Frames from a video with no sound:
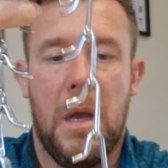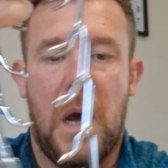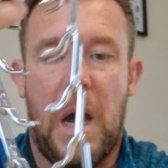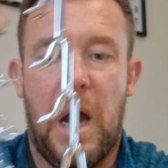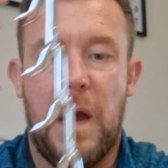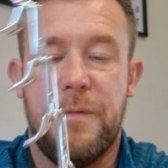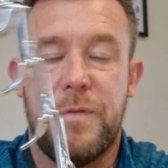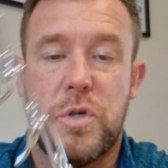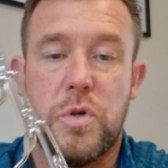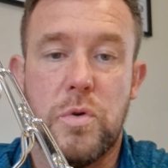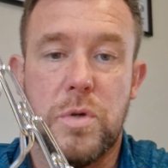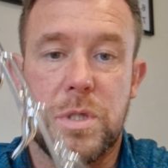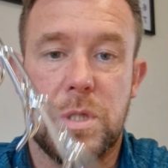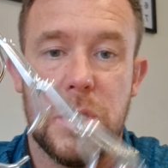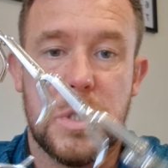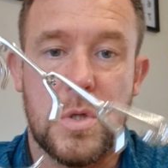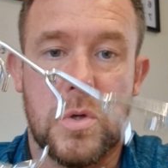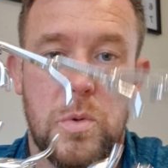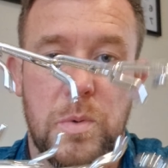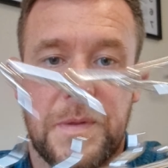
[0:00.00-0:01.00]
I've chosen
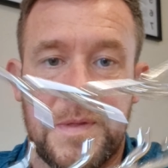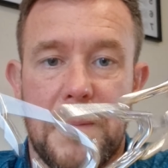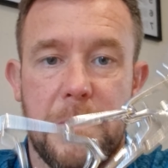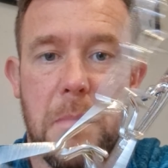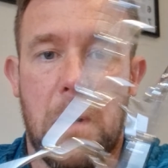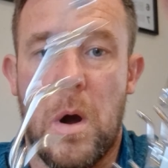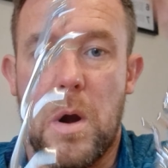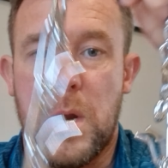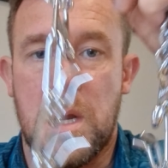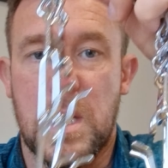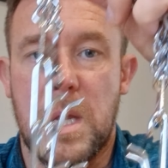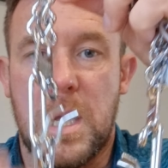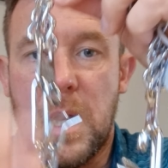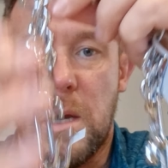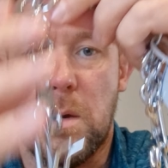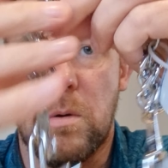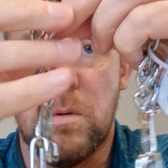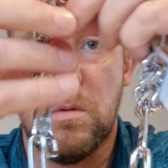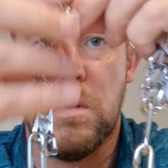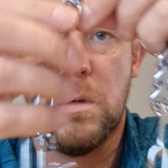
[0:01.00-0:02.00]
to go with a
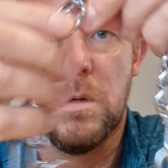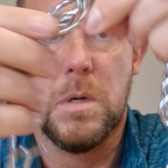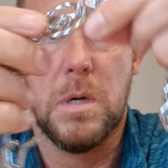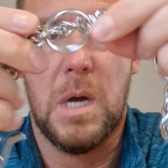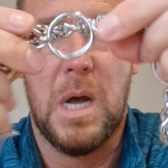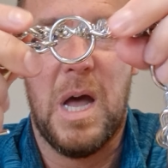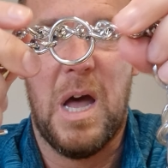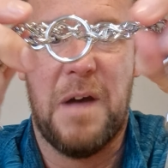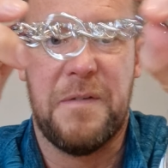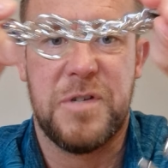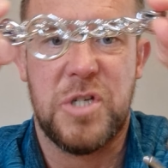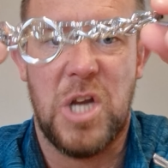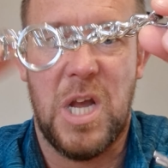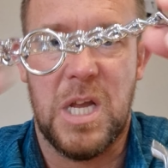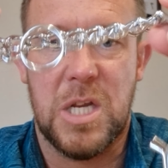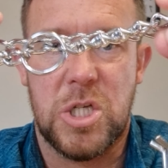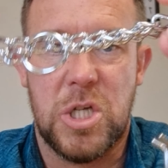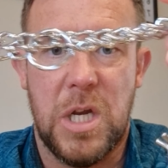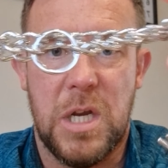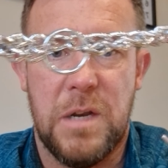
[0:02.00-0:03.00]
martingale, a half
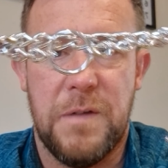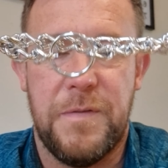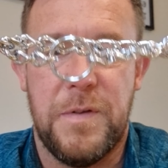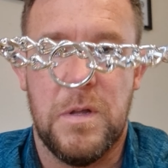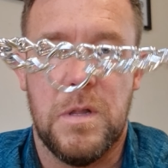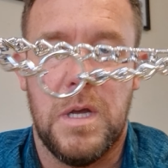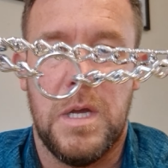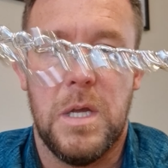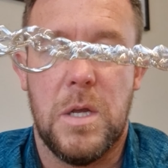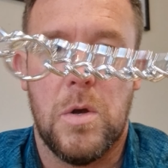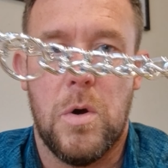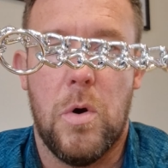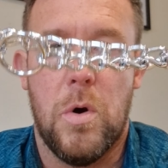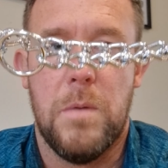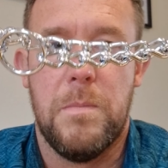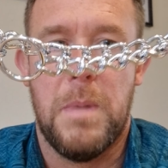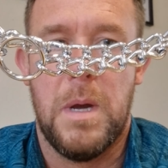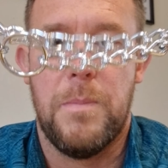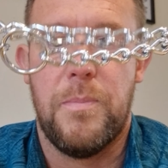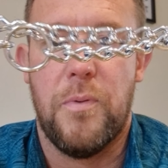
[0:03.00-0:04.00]
check chain if you like,
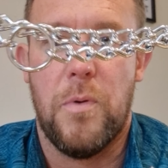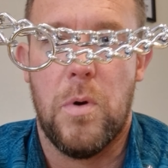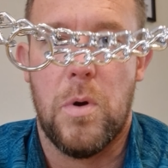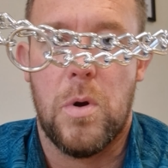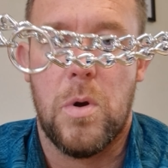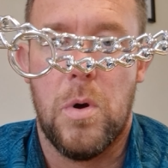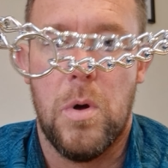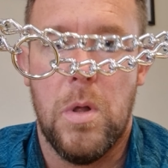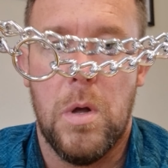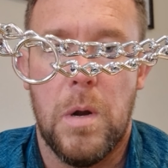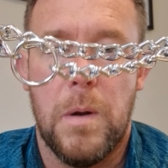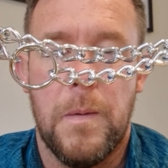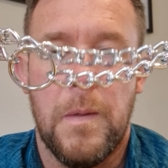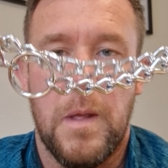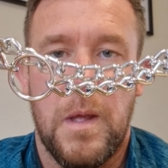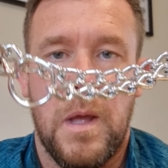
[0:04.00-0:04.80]
on my prong collar.